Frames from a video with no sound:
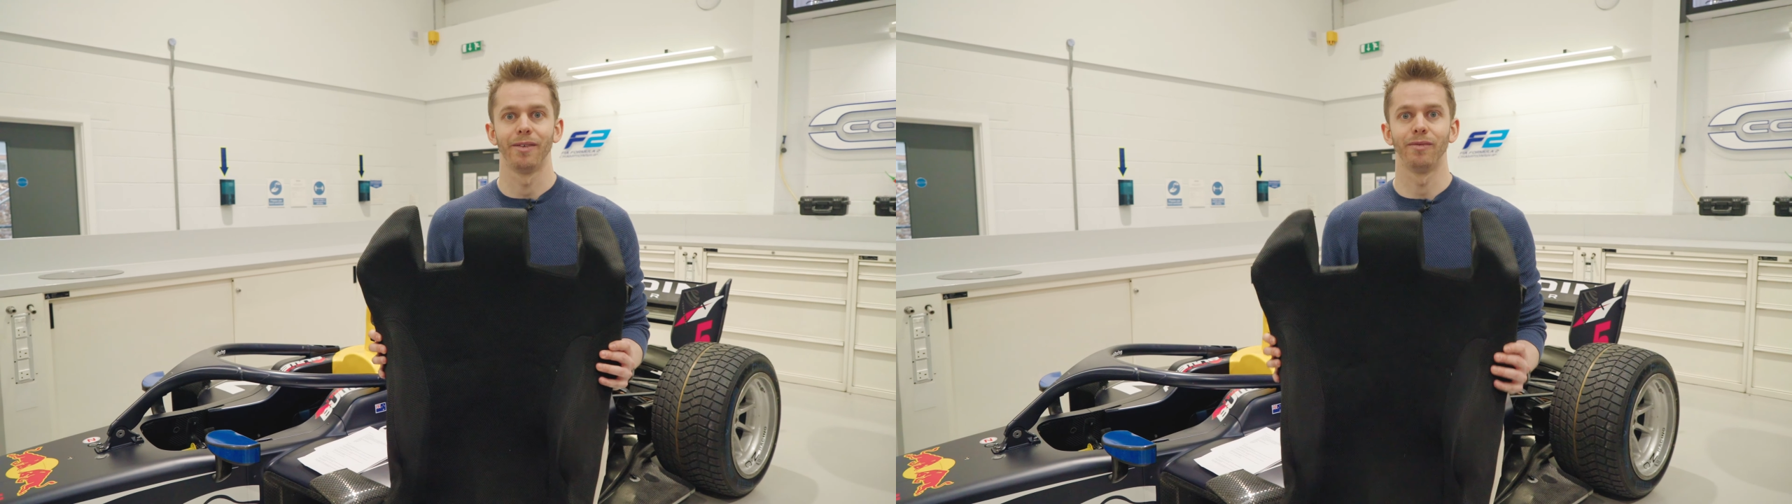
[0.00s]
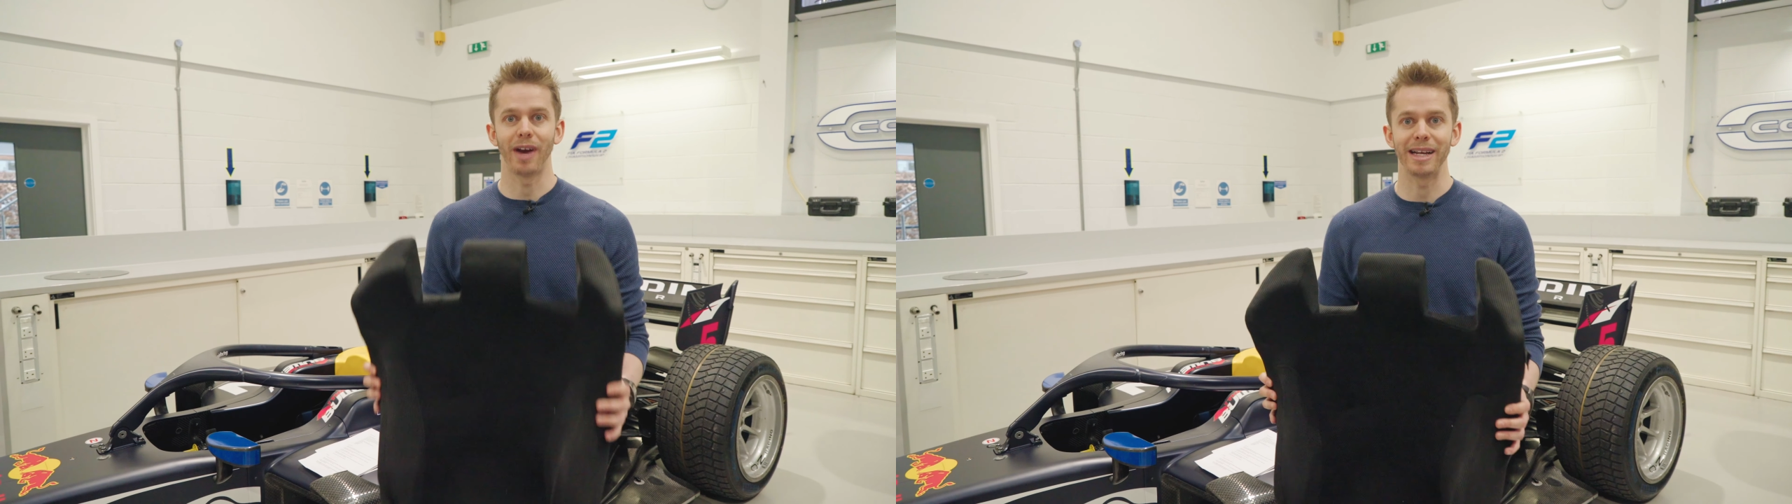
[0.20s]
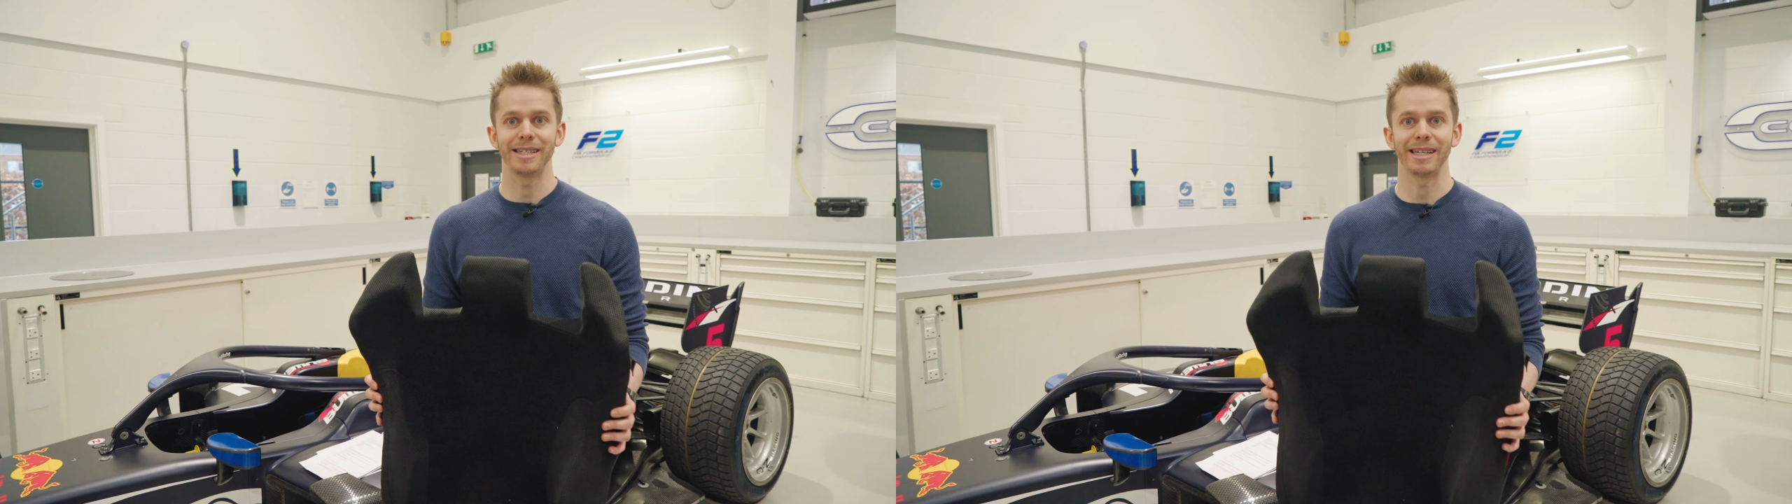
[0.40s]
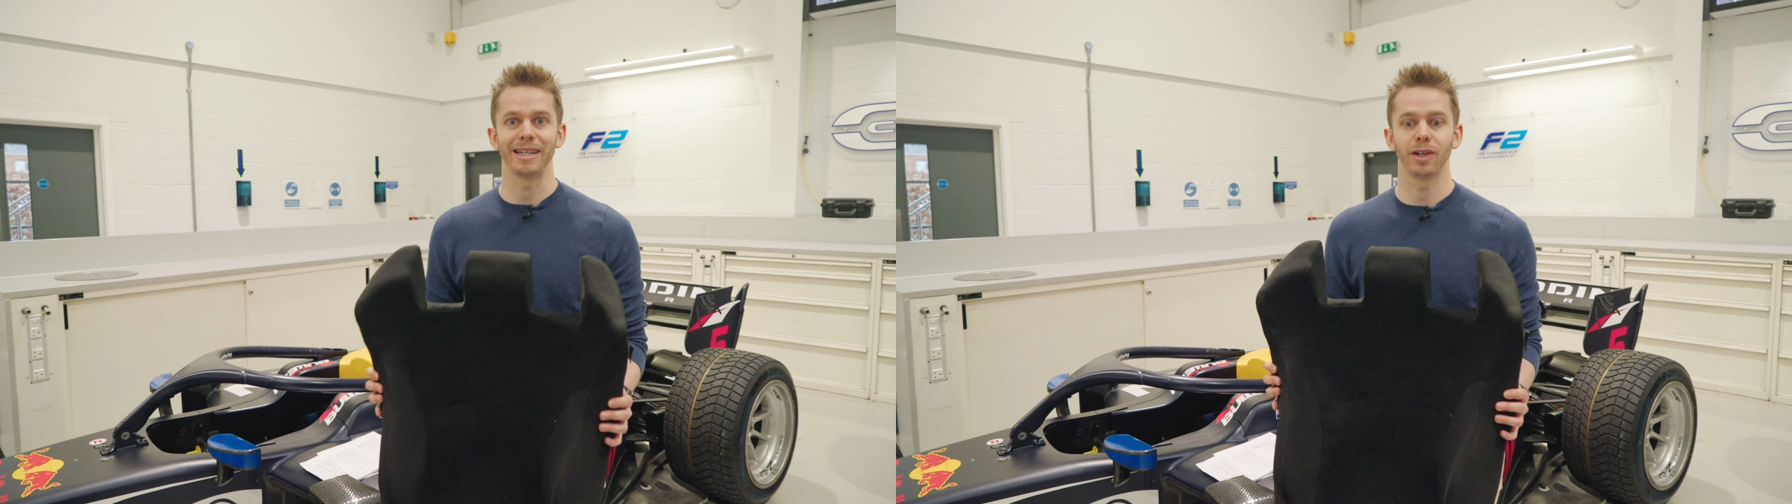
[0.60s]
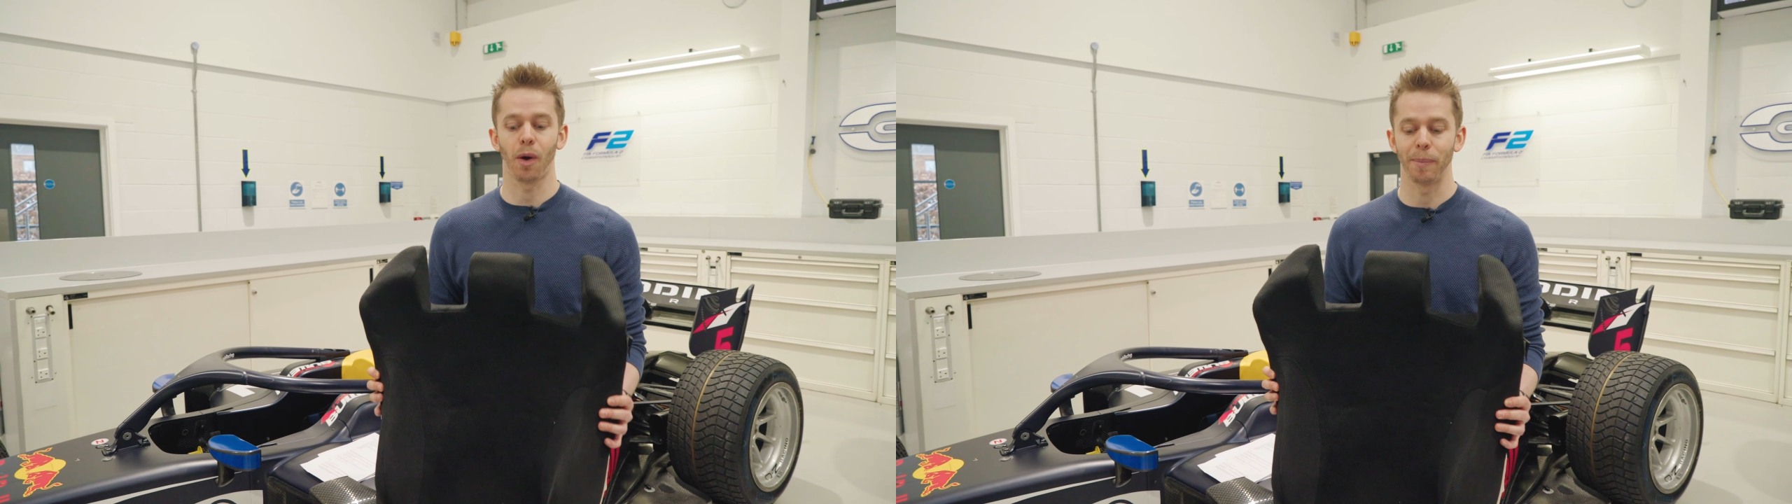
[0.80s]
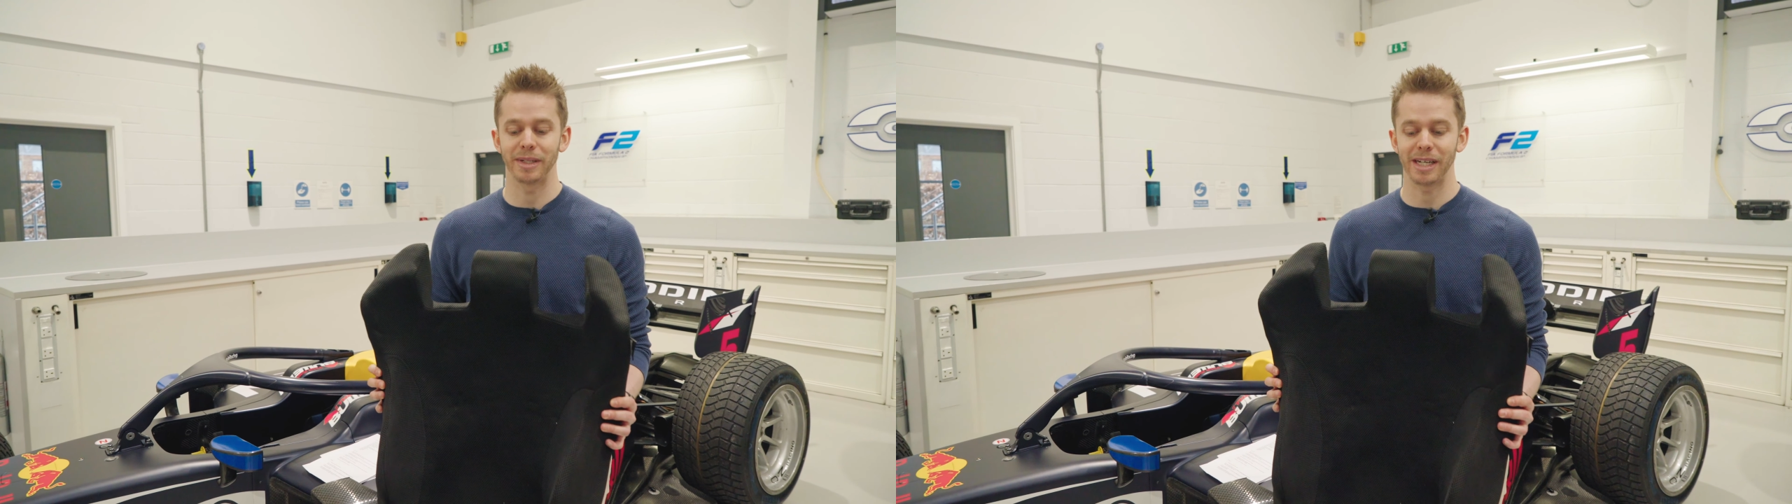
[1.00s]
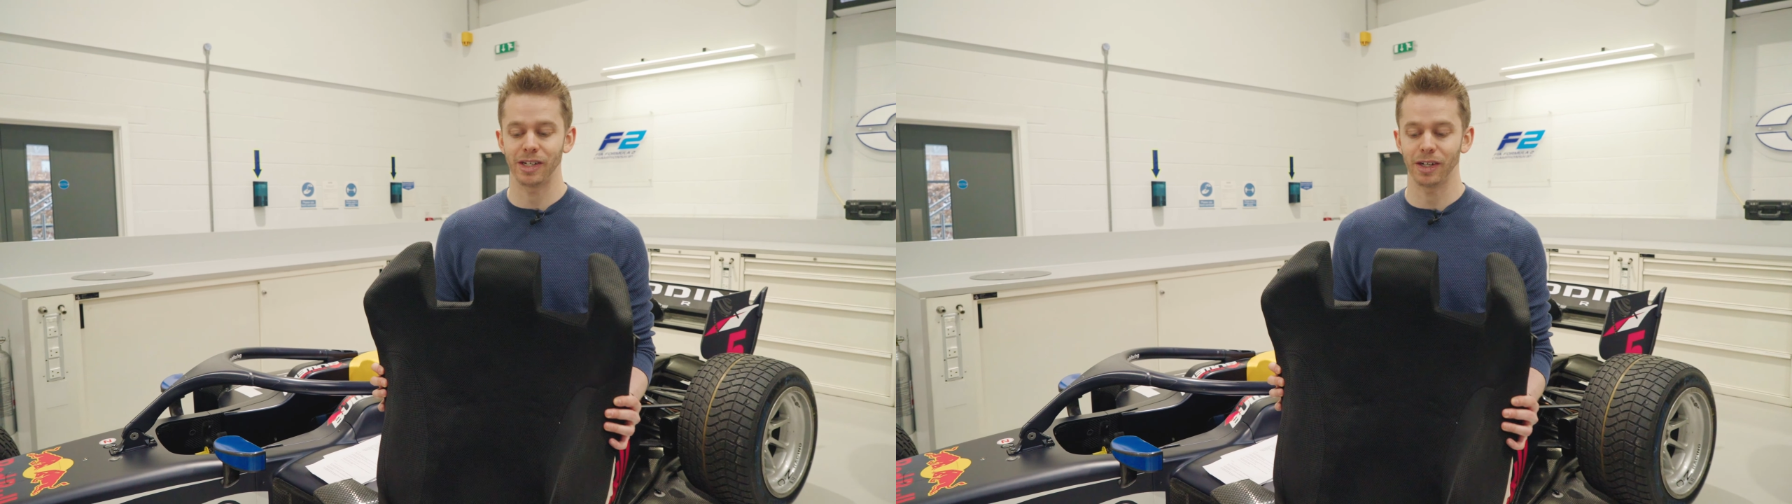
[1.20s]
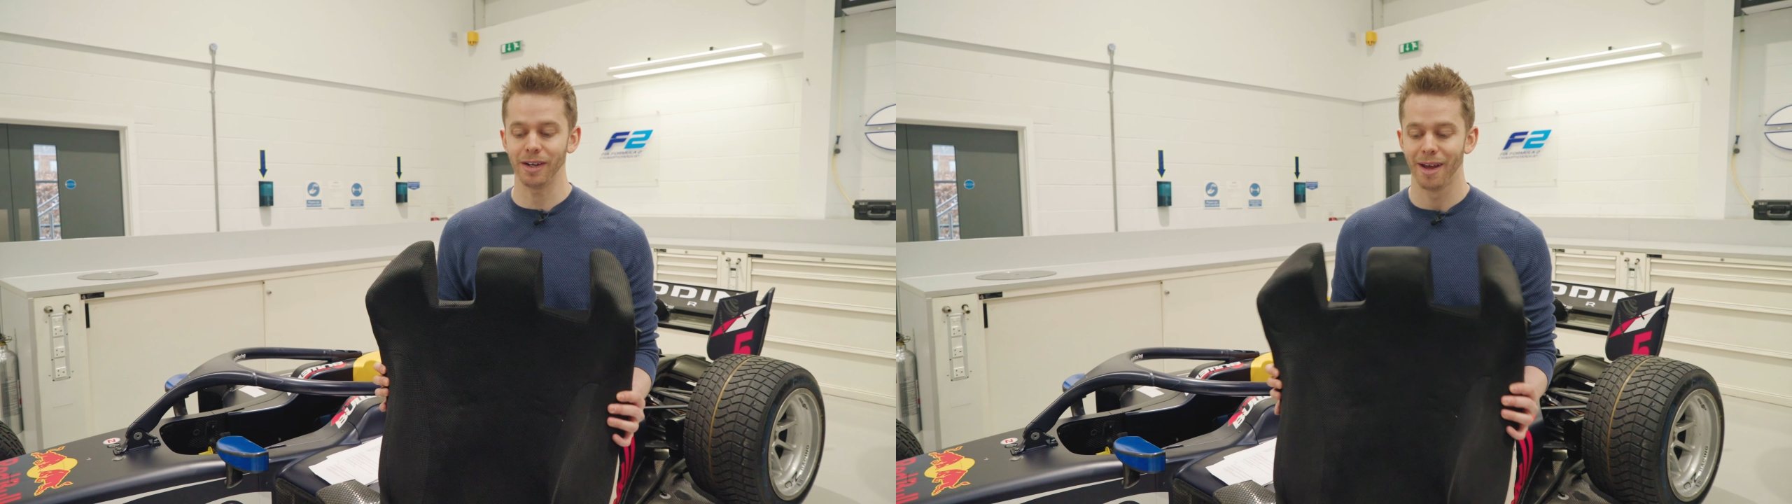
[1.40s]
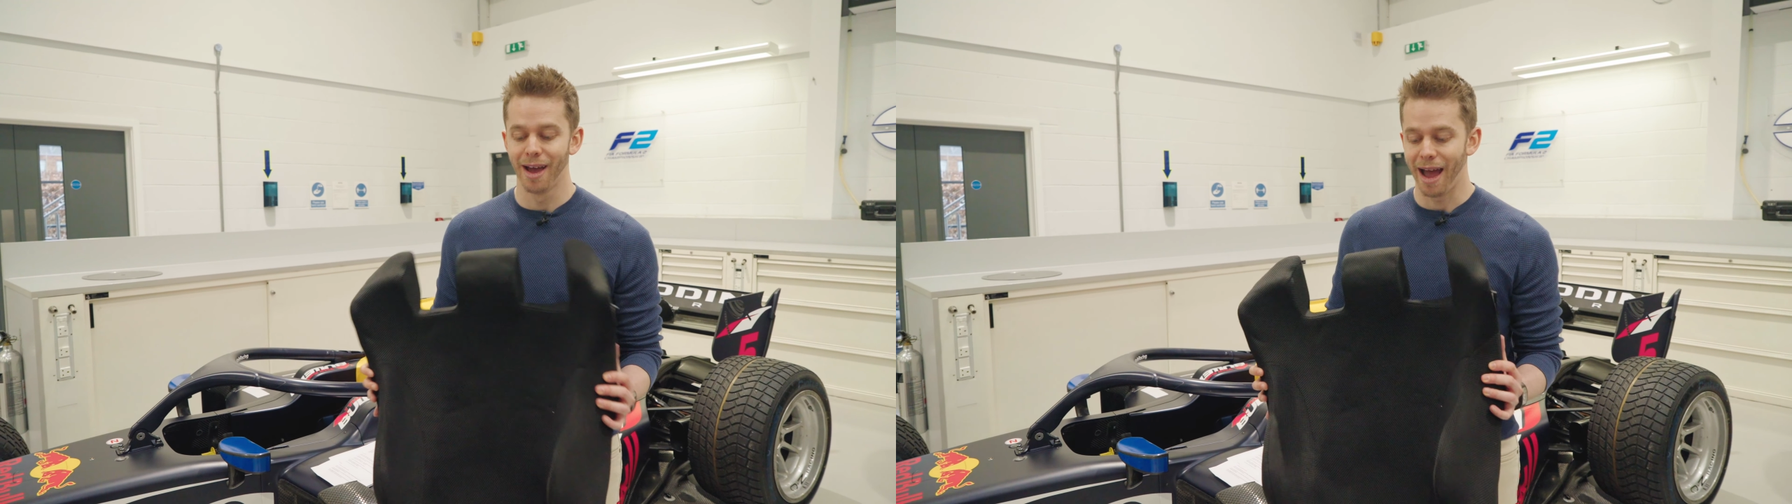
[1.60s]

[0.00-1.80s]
racing competition,